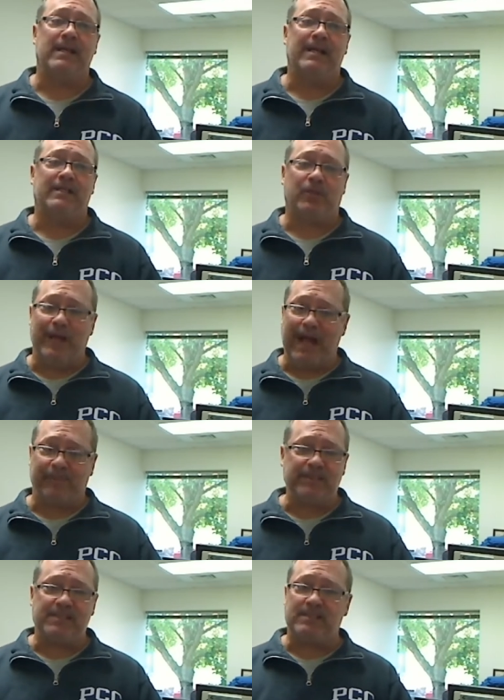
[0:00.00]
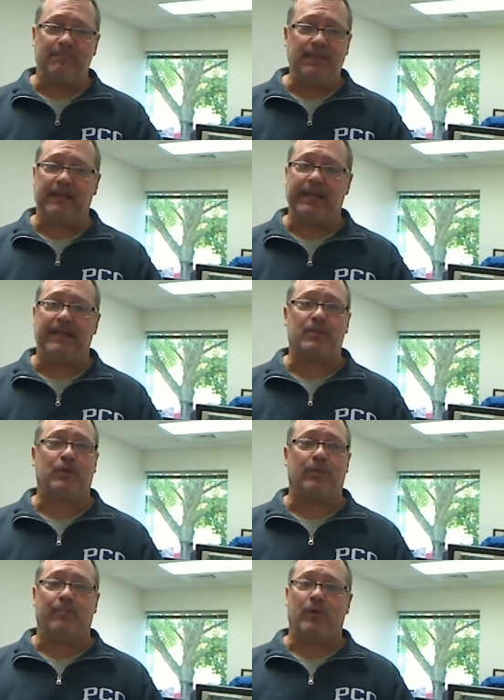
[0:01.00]
So you have to simulate to
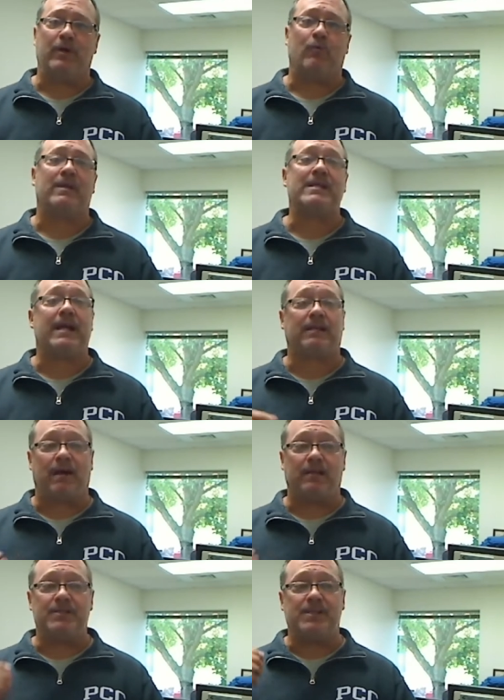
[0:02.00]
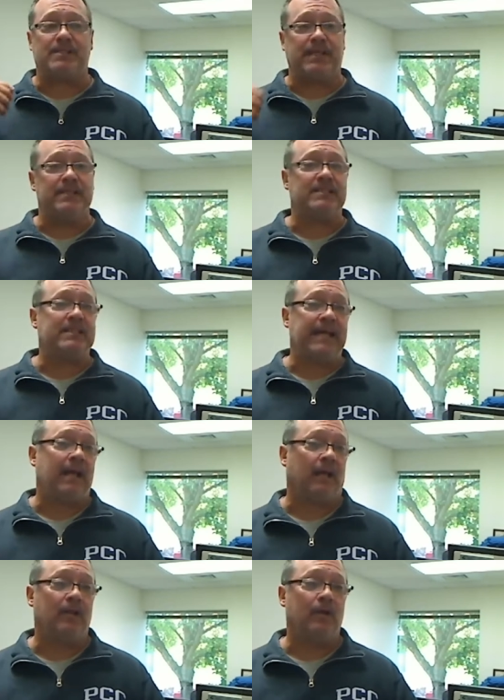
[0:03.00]
the point where technology is
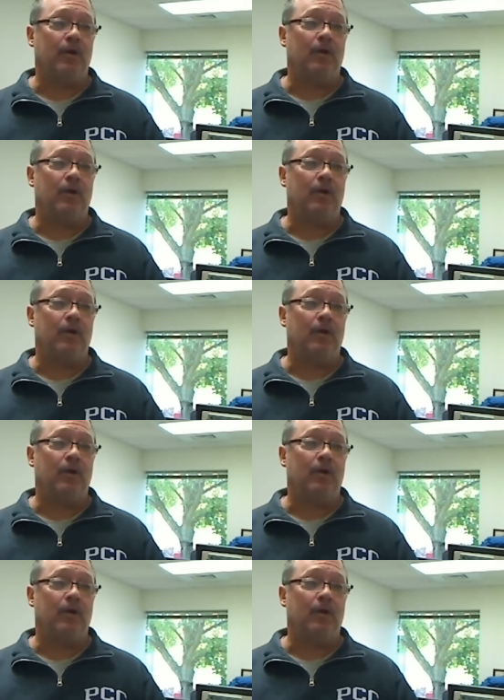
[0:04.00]
incidental,